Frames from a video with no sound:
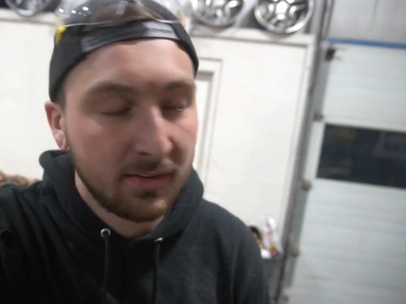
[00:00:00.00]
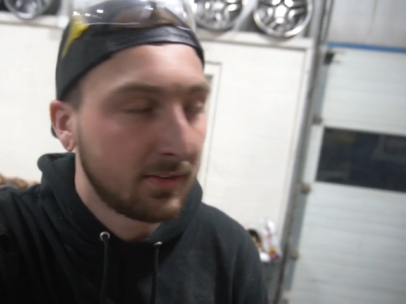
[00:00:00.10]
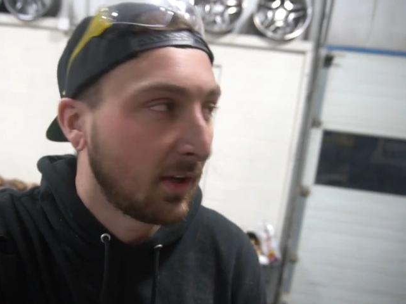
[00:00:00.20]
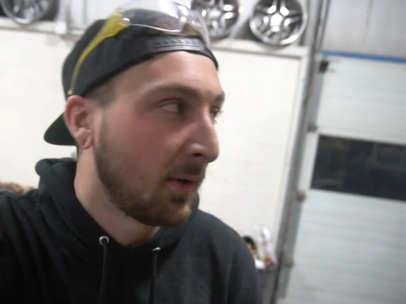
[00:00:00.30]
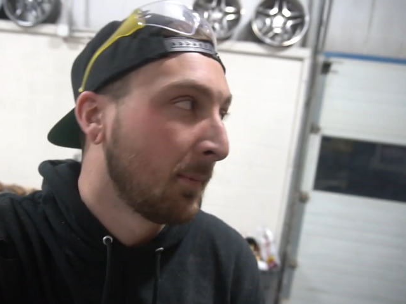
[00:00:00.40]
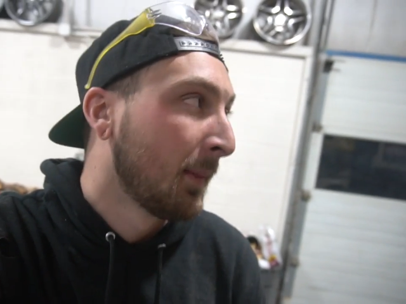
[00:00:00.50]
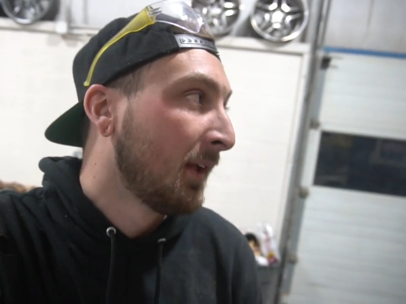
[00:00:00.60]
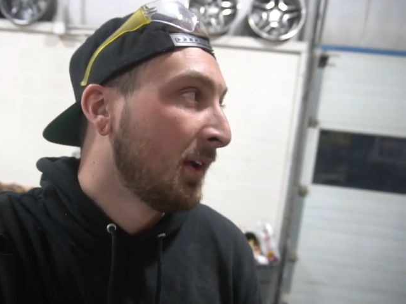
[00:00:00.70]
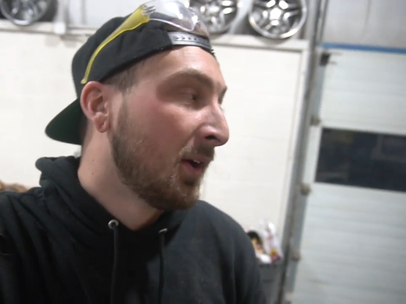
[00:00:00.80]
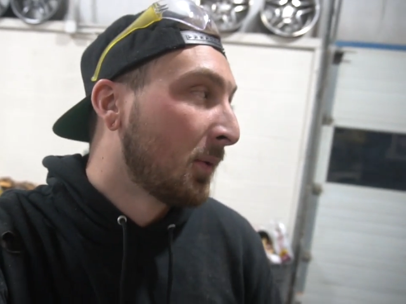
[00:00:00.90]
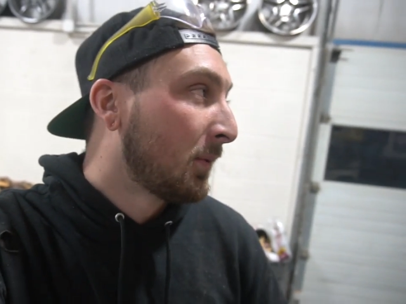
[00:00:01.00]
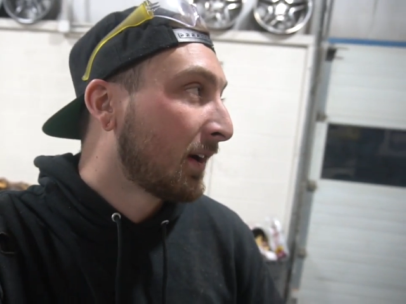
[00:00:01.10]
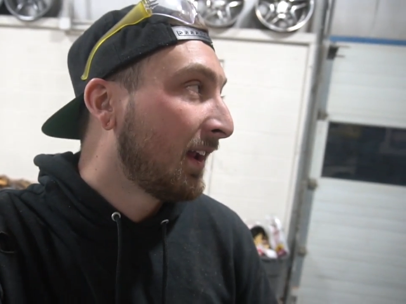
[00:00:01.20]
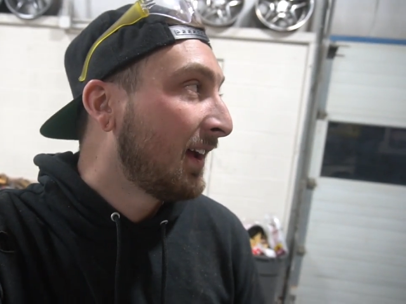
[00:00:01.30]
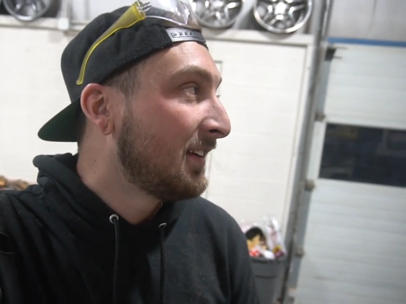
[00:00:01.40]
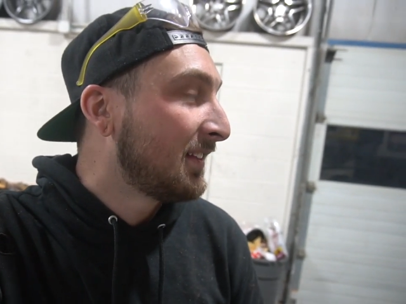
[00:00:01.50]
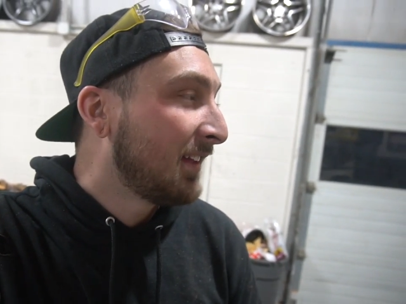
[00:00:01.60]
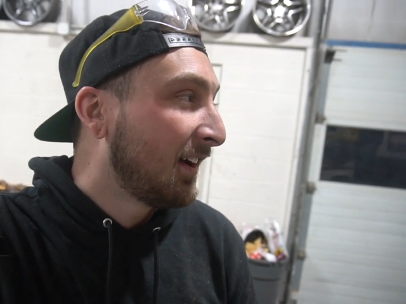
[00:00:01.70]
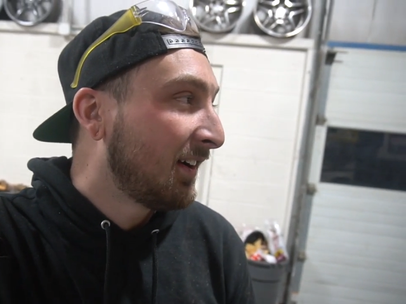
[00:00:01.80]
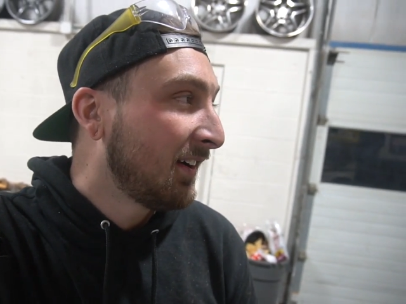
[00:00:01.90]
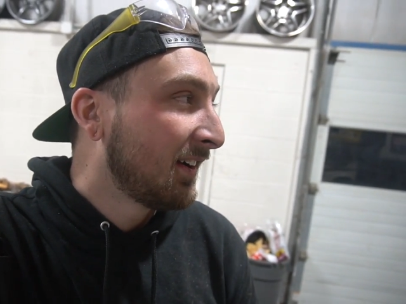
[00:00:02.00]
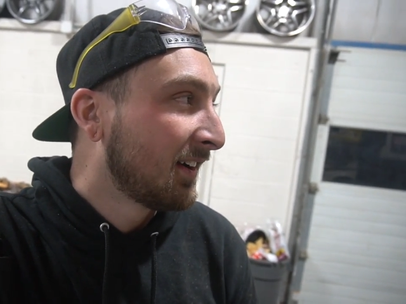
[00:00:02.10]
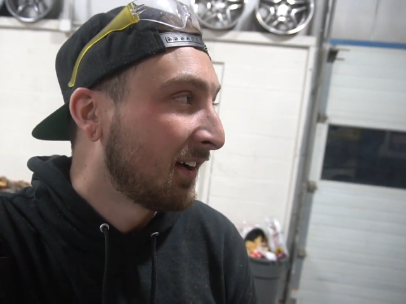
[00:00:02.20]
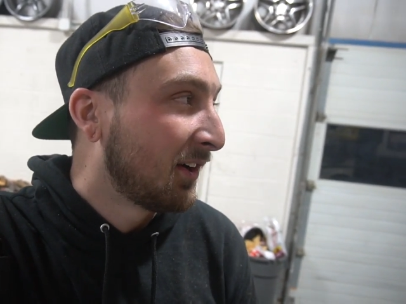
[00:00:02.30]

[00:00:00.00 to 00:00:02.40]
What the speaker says: So we're gonna end it there.